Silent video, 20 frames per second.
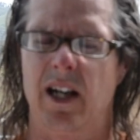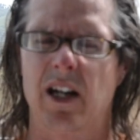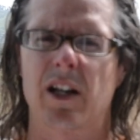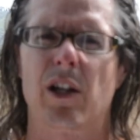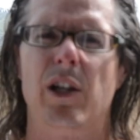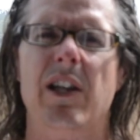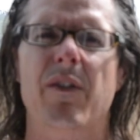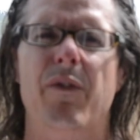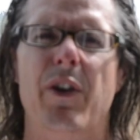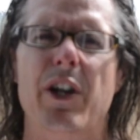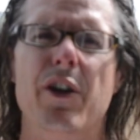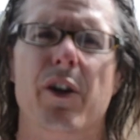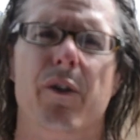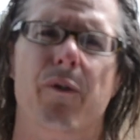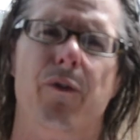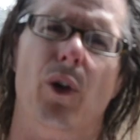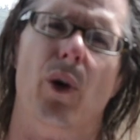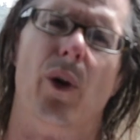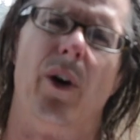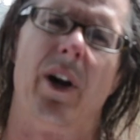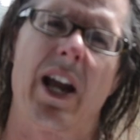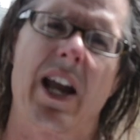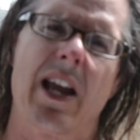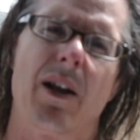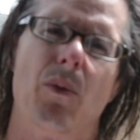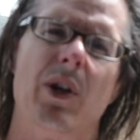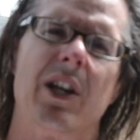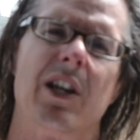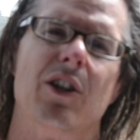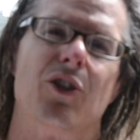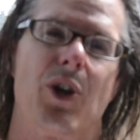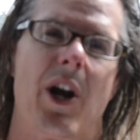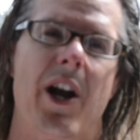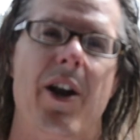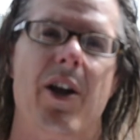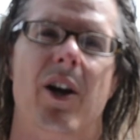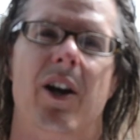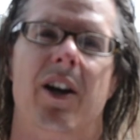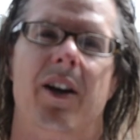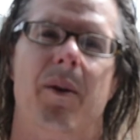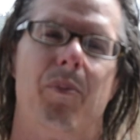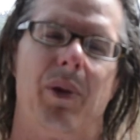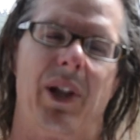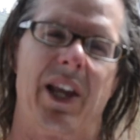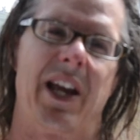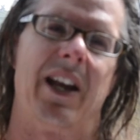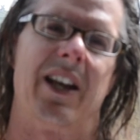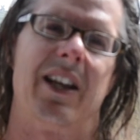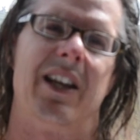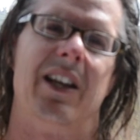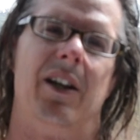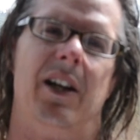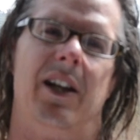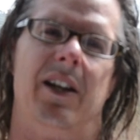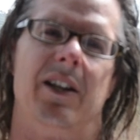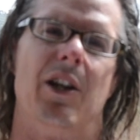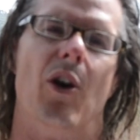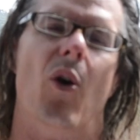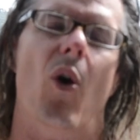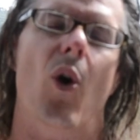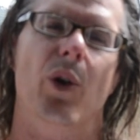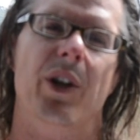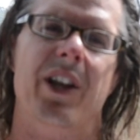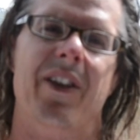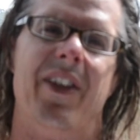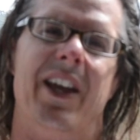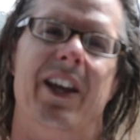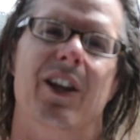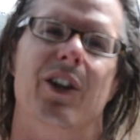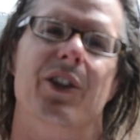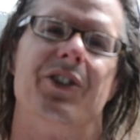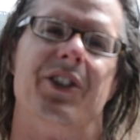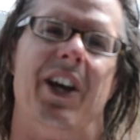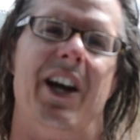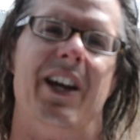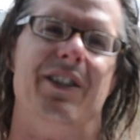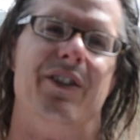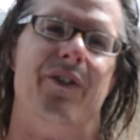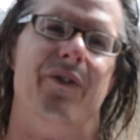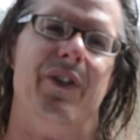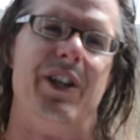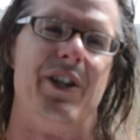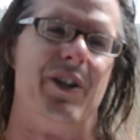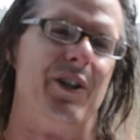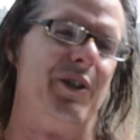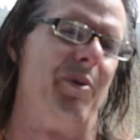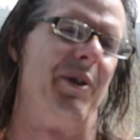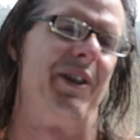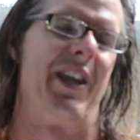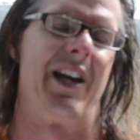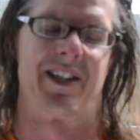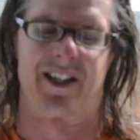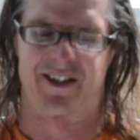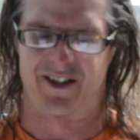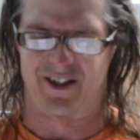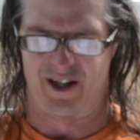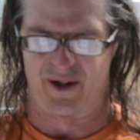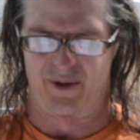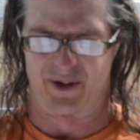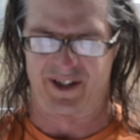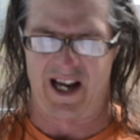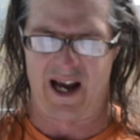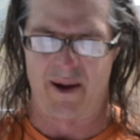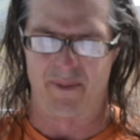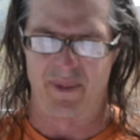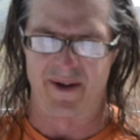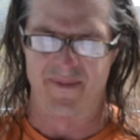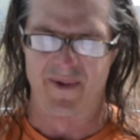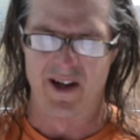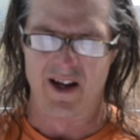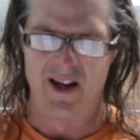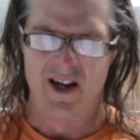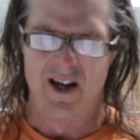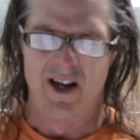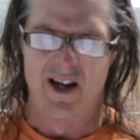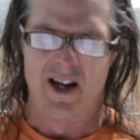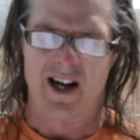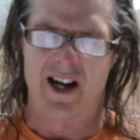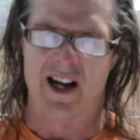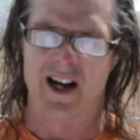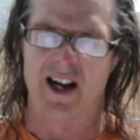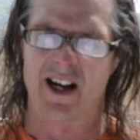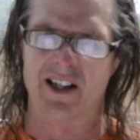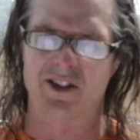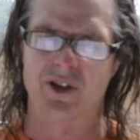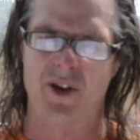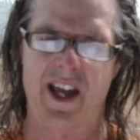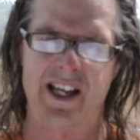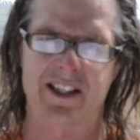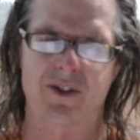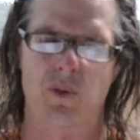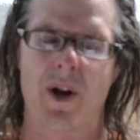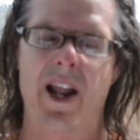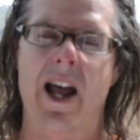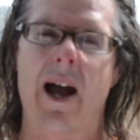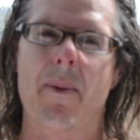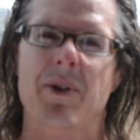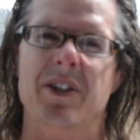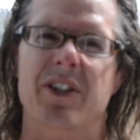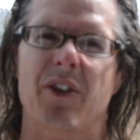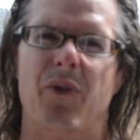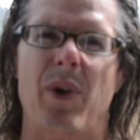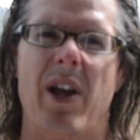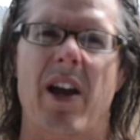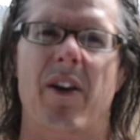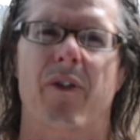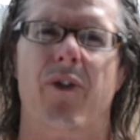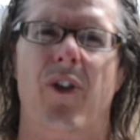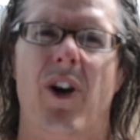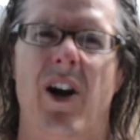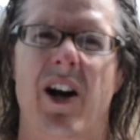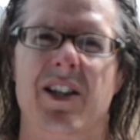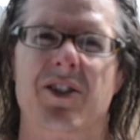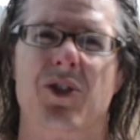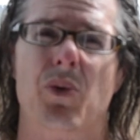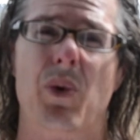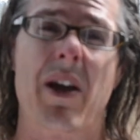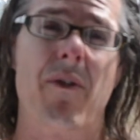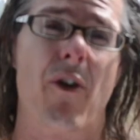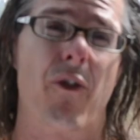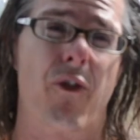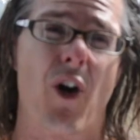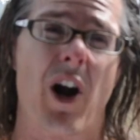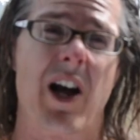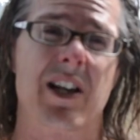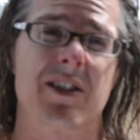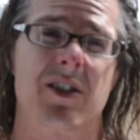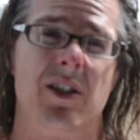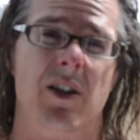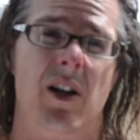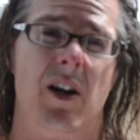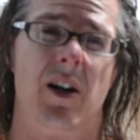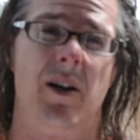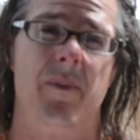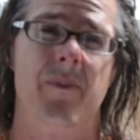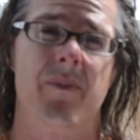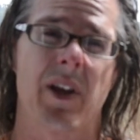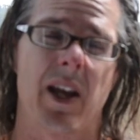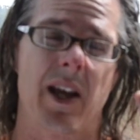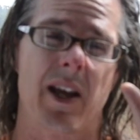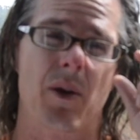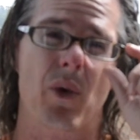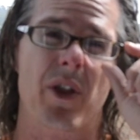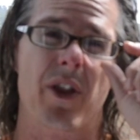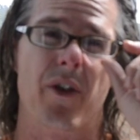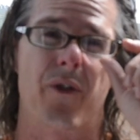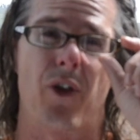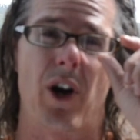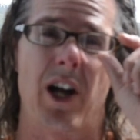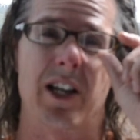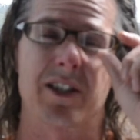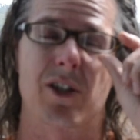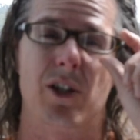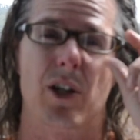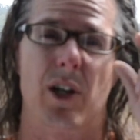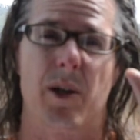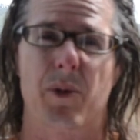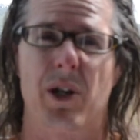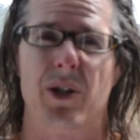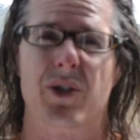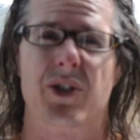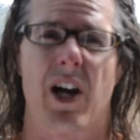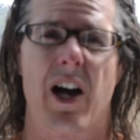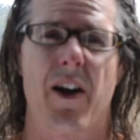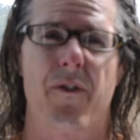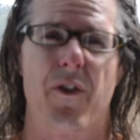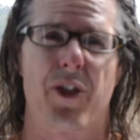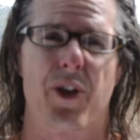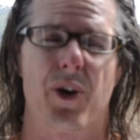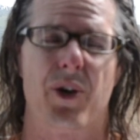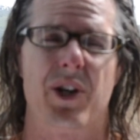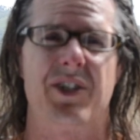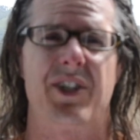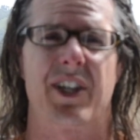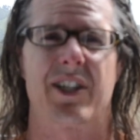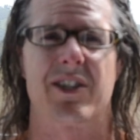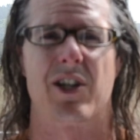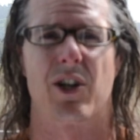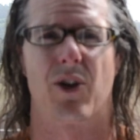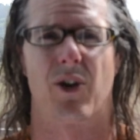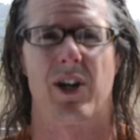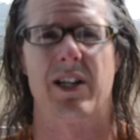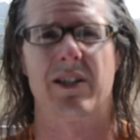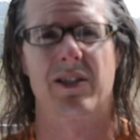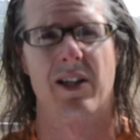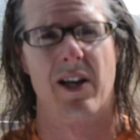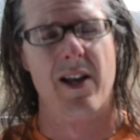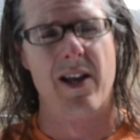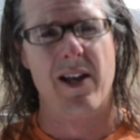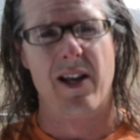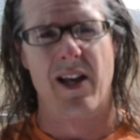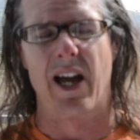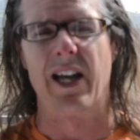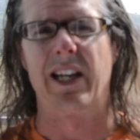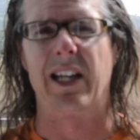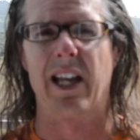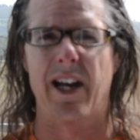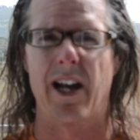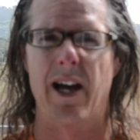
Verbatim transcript: vineyard floor, and we can try to plant only the hillsides of vineyards, but that doesn't always happen. So that's what happens if we have frost. So we have a frost alarm, and when the frost alarm goes off at 36 degrees, I get